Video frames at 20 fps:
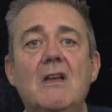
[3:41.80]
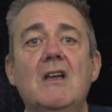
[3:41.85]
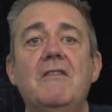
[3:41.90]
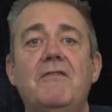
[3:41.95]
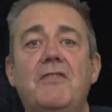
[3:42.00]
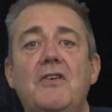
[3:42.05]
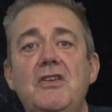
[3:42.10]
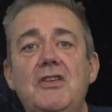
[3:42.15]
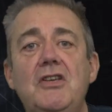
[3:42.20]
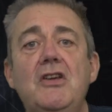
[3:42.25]

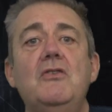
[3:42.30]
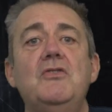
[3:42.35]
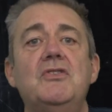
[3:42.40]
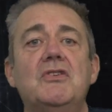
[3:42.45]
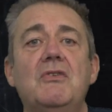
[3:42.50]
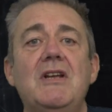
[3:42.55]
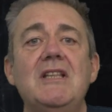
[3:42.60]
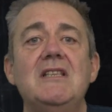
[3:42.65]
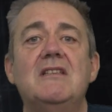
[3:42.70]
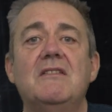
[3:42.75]
For a
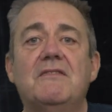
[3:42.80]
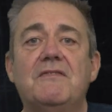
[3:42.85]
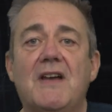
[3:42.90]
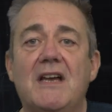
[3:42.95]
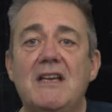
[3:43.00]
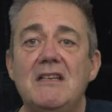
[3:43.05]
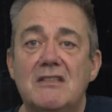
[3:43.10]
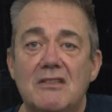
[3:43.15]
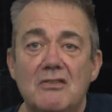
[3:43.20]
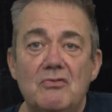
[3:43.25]
user
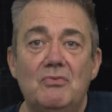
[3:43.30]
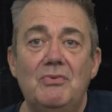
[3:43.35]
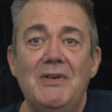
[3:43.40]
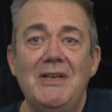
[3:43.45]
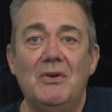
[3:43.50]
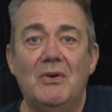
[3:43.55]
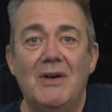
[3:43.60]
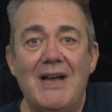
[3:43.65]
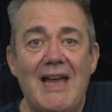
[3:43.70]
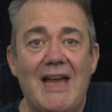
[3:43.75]
interface, the
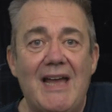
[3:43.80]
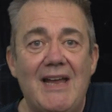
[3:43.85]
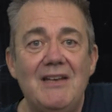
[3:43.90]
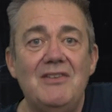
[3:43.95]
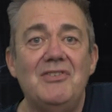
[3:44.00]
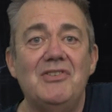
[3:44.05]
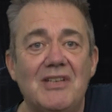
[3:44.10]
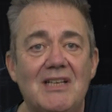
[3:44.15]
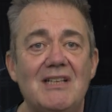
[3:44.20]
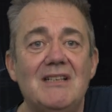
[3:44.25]
real
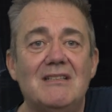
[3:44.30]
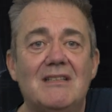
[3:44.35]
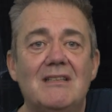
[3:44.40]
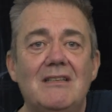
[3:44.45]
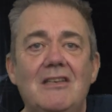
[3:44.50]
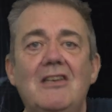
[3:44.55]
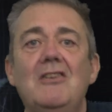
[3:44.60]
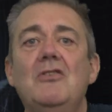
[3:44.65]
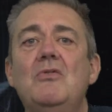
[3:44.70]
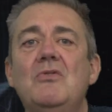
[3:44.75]
edge is the
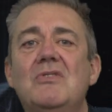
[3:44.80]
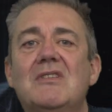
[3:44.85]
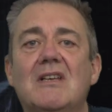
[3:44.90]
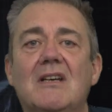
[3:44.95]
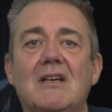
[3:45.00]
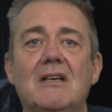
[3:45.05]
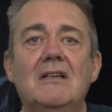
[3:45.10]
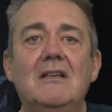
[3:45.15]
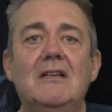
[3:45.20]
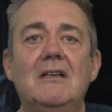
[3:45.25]

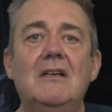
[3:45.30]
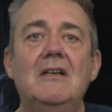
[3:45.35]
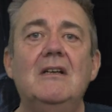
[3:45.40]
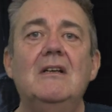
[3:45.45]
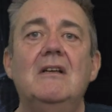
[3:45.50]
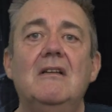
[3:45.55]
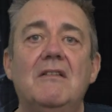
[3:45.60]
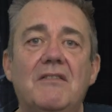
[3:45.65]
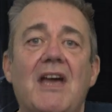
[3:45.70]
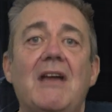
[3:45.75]
user.
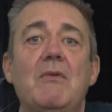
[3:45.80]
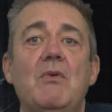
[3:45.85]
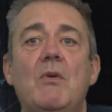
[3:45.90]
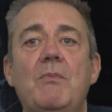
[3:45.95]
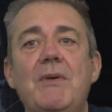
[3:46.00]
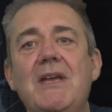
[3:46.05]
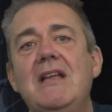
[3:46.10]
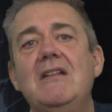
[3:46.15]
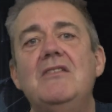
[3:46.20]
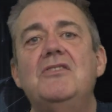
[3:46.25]
They will
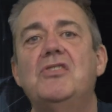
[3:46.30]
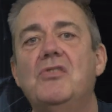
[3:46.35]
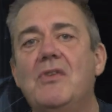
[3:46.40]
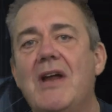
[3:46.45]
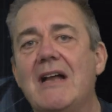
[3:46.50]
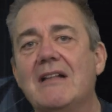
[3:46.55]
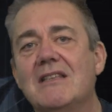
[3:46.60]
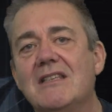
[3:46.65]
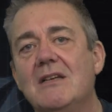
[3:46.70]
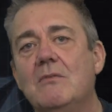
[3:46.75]
be
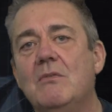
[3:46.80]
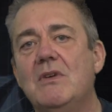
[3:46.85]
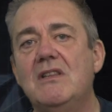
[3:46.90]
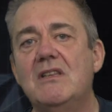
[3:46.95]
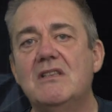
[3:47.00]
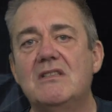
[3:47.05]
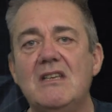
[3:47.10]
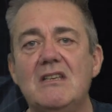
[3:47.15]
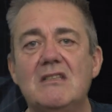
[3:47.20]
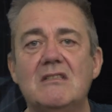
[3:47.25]
interacting with the
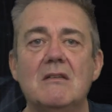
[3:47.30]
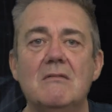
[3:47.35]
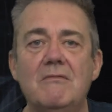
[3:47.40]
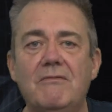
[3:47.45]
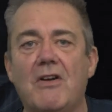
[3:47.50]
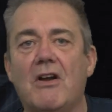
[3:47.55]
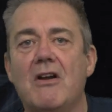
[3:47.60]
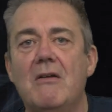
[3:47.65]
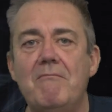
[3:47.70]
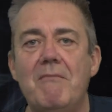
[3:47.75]
system
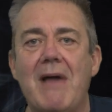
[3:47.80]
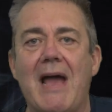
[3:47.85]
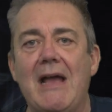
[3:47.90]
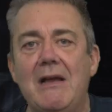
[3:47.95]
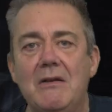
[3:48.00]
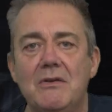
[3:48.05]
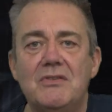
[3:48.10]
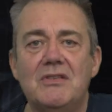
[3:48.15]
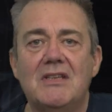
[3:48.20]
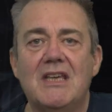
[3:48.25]
via
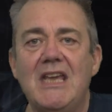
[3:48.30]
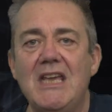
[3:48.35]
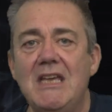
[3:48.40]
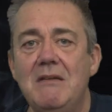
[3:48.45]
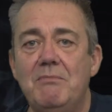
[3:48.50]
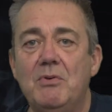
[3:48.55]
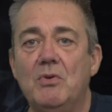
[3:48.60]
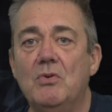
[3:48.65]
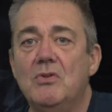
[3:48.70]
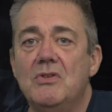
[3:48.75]
mouse,
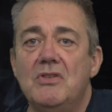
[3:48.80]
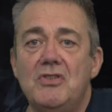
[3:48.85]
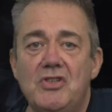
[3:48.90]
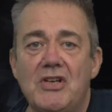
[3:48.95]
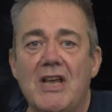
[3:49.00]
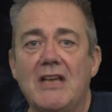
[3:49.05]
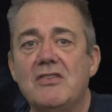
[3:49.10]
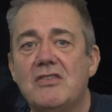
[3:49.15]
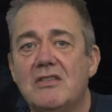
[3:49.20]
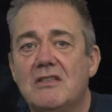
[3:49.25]
keyboard,
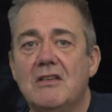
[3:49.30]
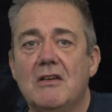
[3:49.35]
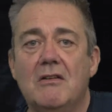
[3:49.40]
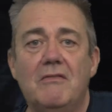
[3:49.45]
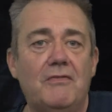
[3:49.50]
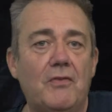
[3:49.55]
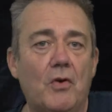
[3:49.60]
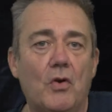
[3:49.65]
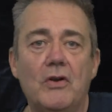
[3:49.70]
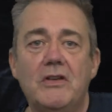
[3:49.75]
gesture,
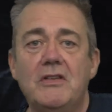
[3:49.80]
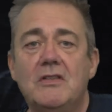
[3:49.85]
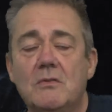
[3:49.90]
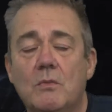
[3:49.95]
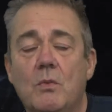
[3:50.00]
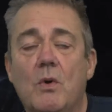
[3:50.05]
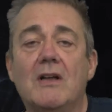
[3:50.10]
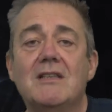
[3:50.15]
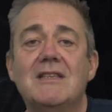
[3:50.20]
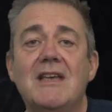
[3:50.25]
voice,
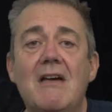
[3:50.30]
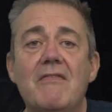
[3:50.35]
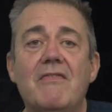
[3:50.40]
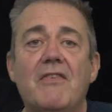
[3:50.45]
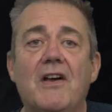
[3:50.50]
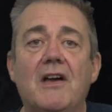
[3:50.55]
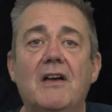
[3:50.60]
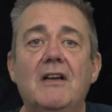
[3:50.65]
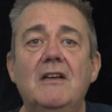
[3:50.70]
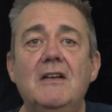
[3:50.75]

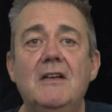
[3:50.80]
whatever.